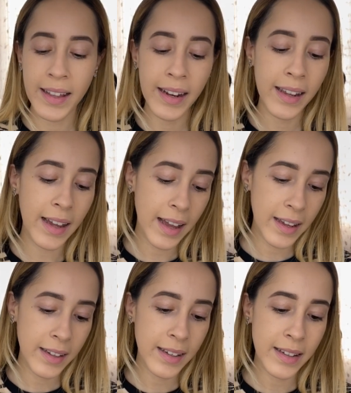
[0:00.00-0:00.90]
that I
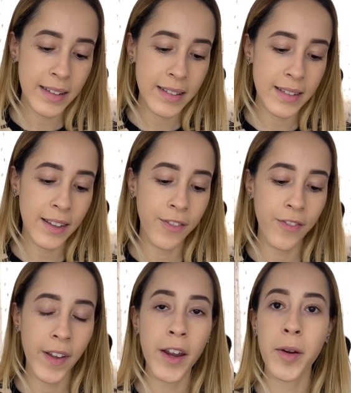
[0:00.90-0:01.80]
got is
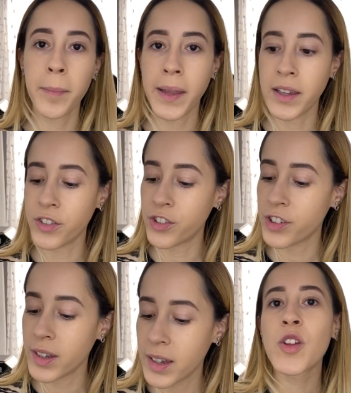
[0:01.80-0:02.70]
Fair Beige.
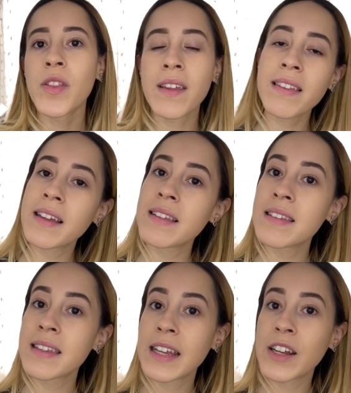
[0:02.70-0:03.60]
So this
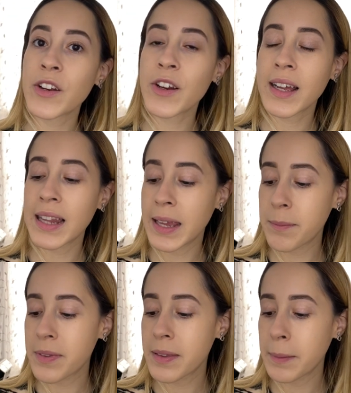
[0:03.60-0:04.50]
concealer
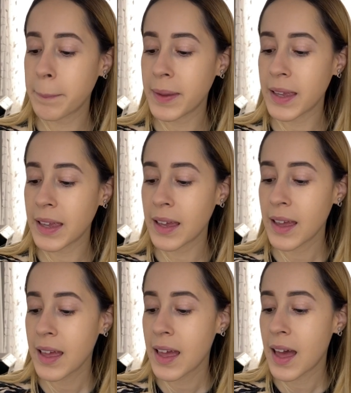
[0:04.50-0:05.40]
claims to be
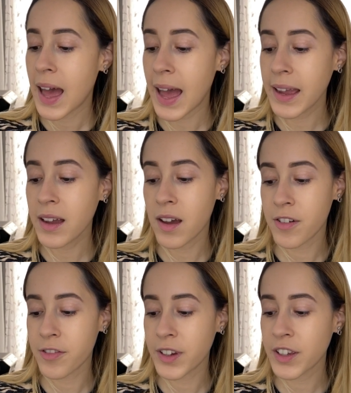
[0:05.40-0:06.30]
high
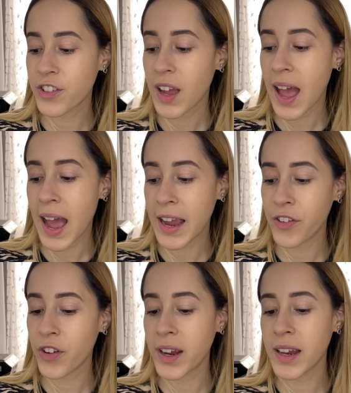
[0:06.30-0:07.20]
coverage,
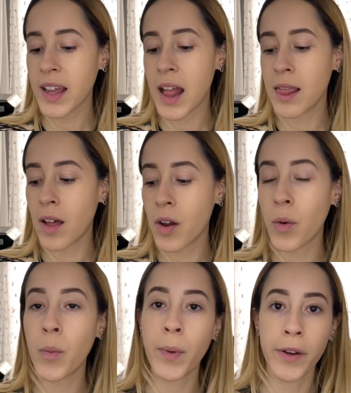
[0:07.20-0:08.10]
hydrating, and long
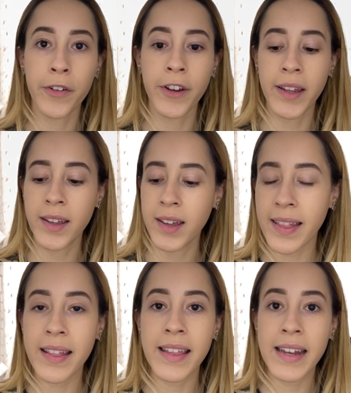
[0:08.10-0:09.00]
wearing.
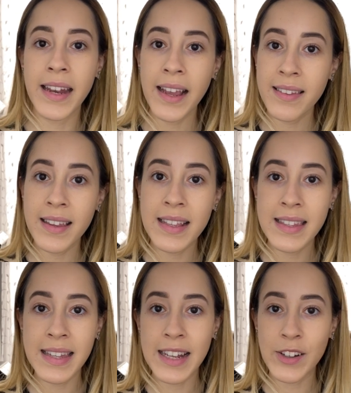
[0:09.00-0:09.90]
The next
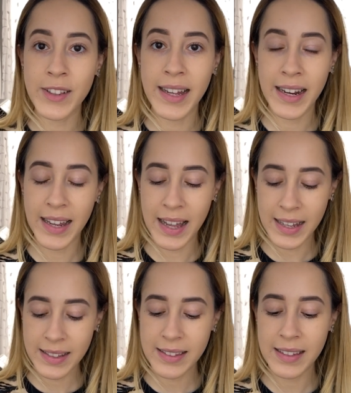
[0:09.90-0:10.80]
concealer that I
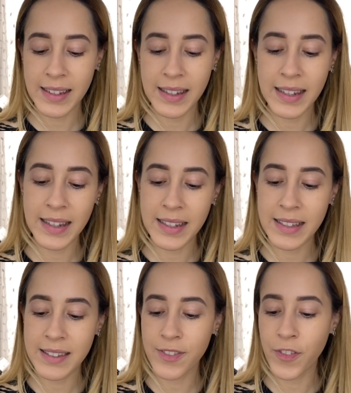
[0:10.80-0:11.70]
got
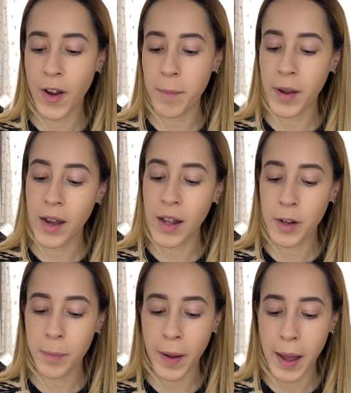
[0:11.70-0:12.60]
is from
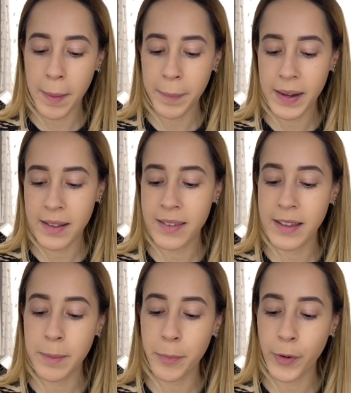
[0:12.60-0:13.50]
ColourPop and is
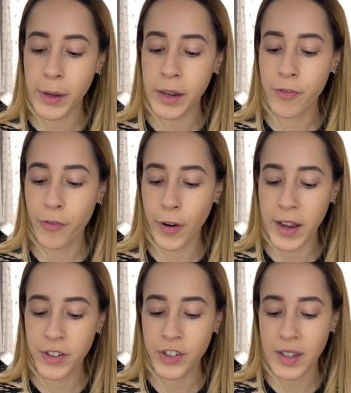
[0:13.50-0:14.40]
the Pretty
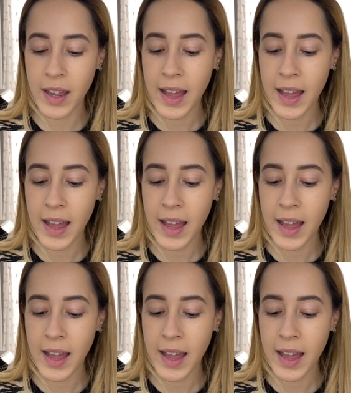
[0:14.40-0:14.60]
Fresh